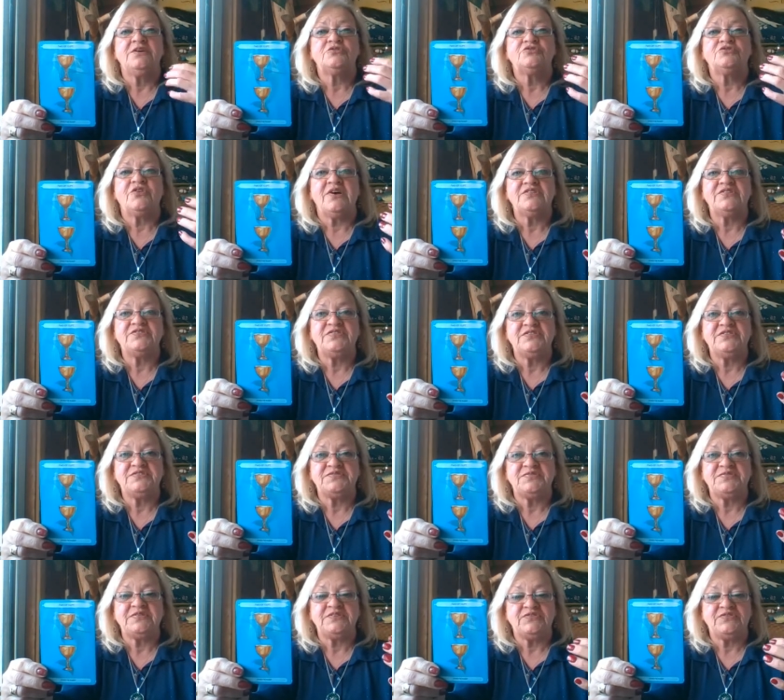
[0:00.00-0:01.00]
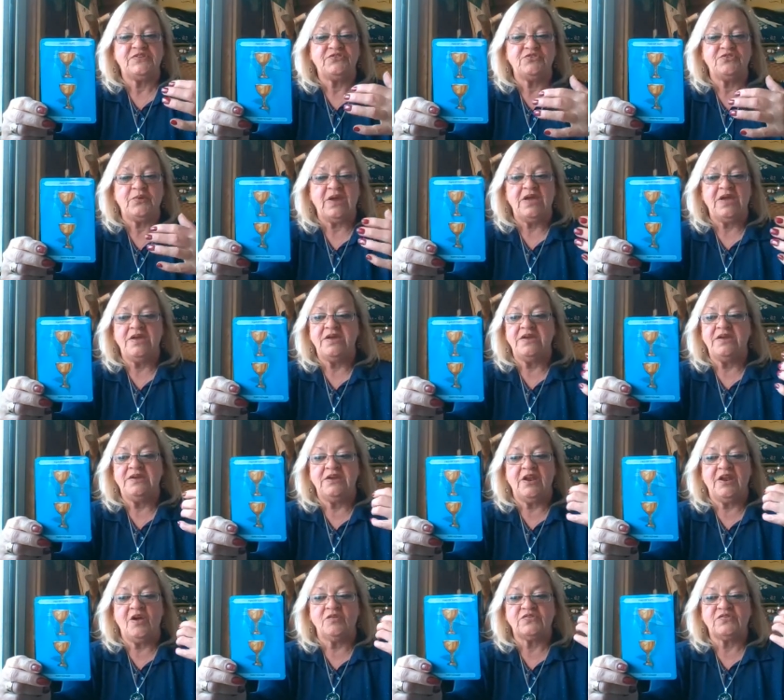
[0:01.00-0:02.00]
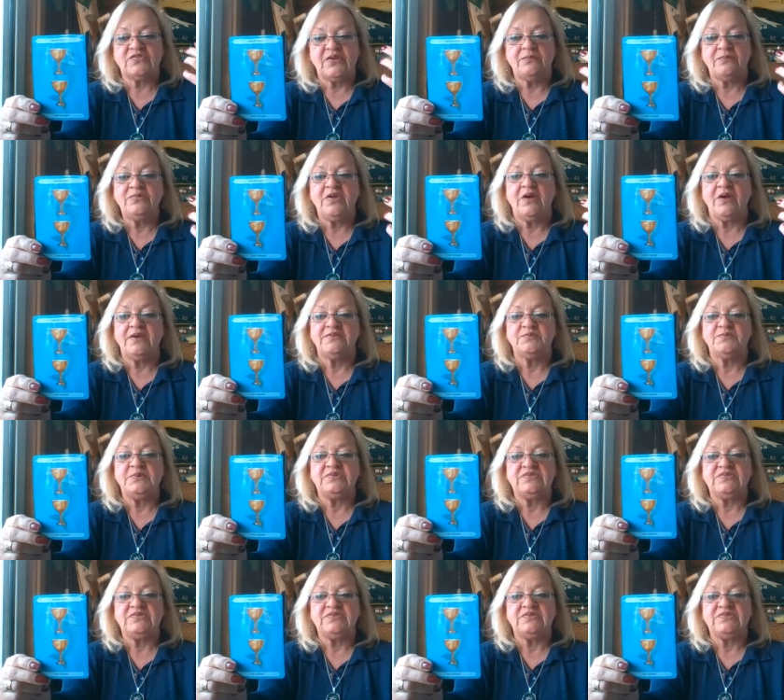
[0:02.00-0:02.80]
Trust this, this situation. You know, sometimes we